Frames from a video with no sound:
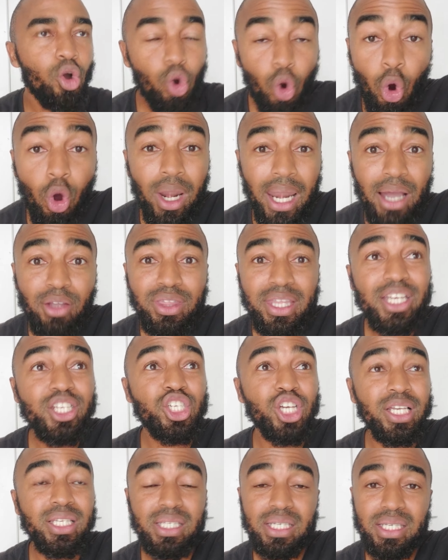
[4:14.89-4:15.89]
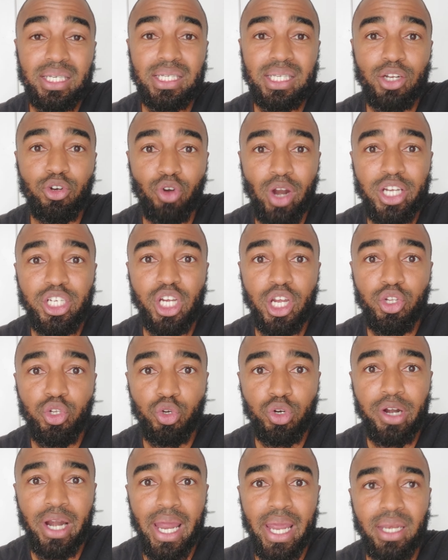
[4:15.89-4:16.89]
Call out the injustices in Russia and
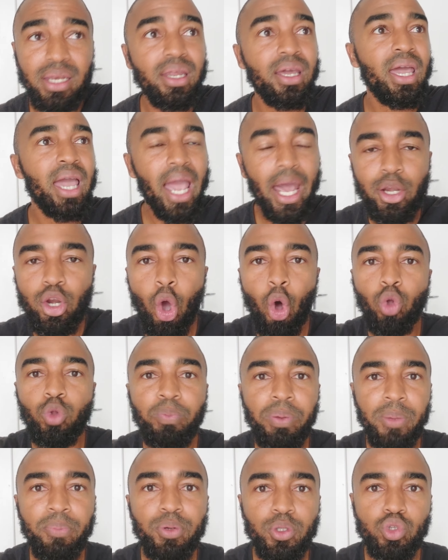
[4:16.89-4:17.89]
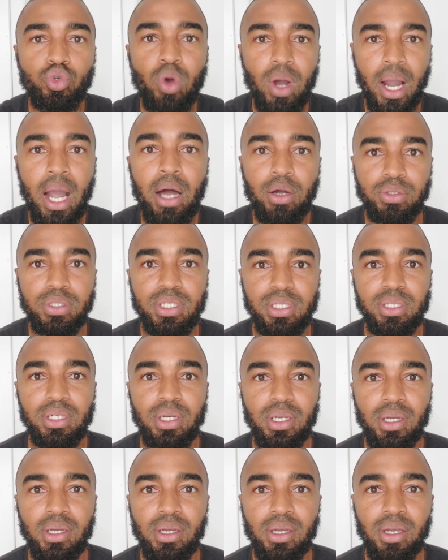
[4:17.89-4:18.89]
Ukraine and hold people to account.
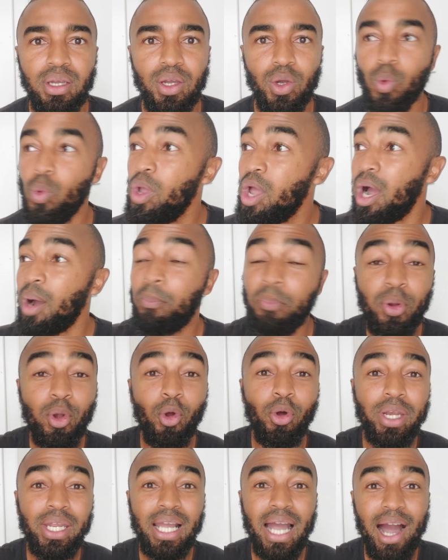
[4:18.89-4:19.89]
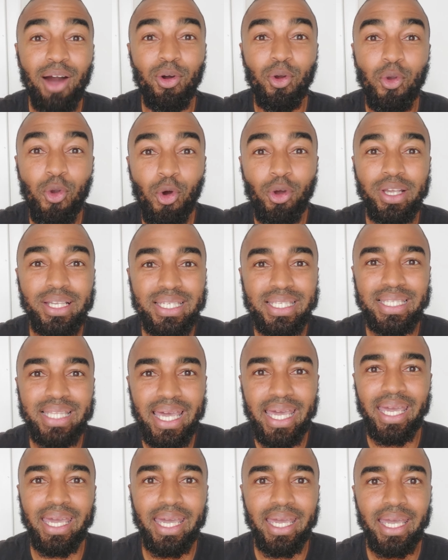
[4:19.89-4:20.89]
We are applauding our lawyers
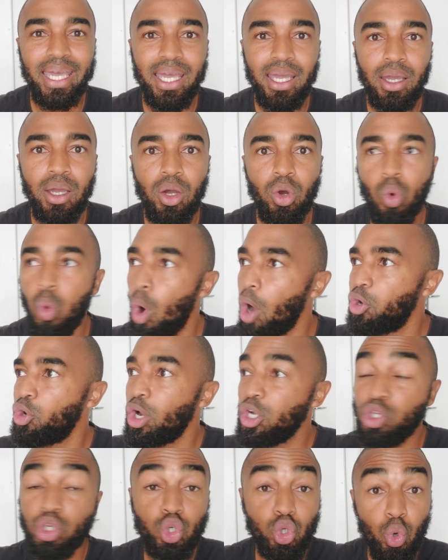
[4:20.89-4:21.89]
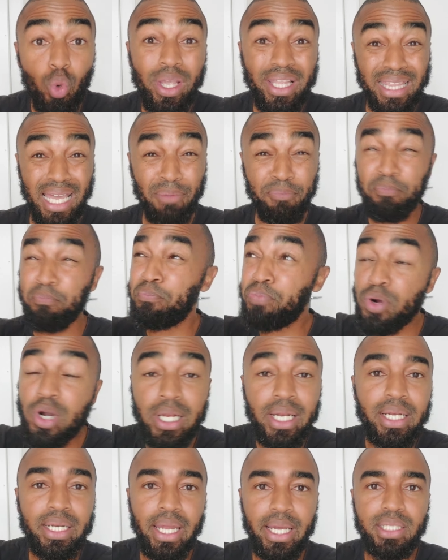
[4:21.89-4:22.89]
there who are not doing that
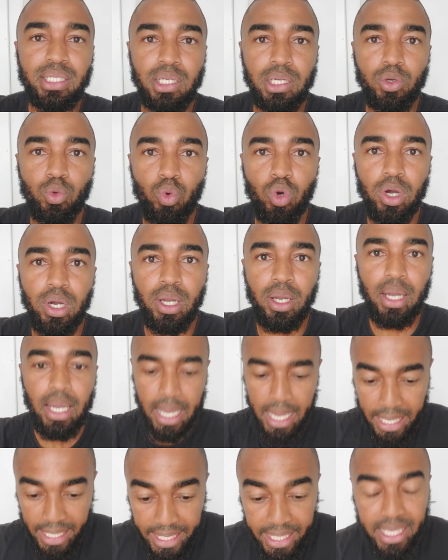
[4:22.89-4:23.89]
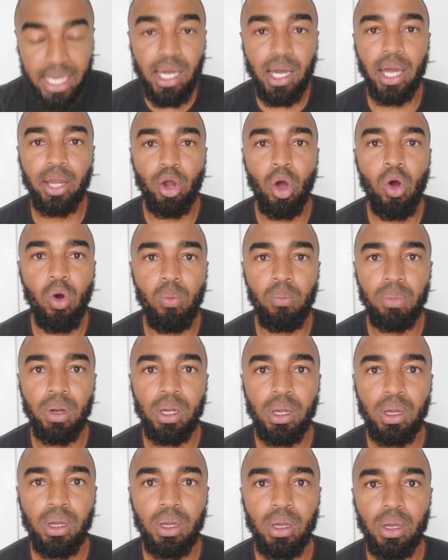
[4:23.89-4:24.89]
brilliant, excellent work here at home.
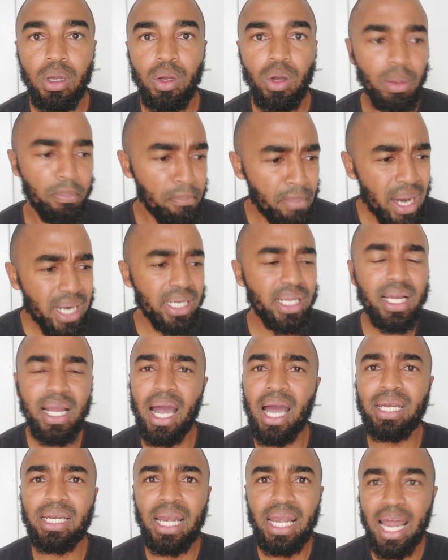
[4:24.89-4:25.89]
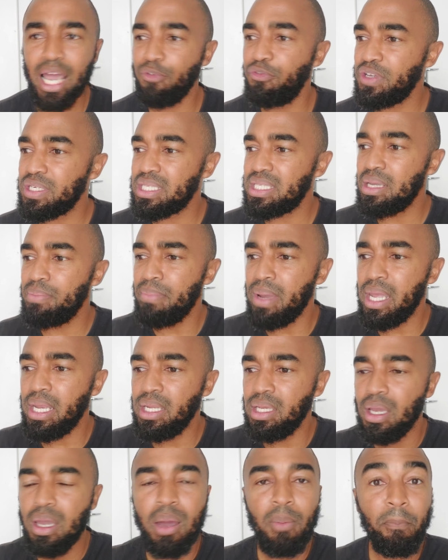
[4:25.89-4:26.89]
Marikana, life is
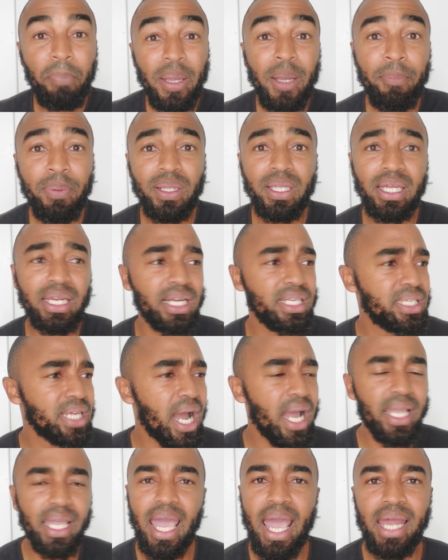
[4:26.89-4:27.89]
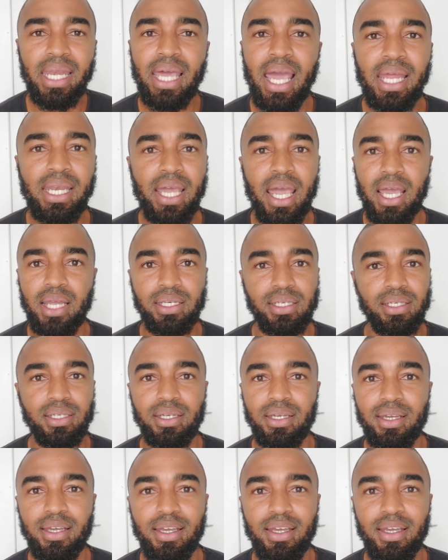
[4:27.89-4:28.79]
demanding, people that are dying, and.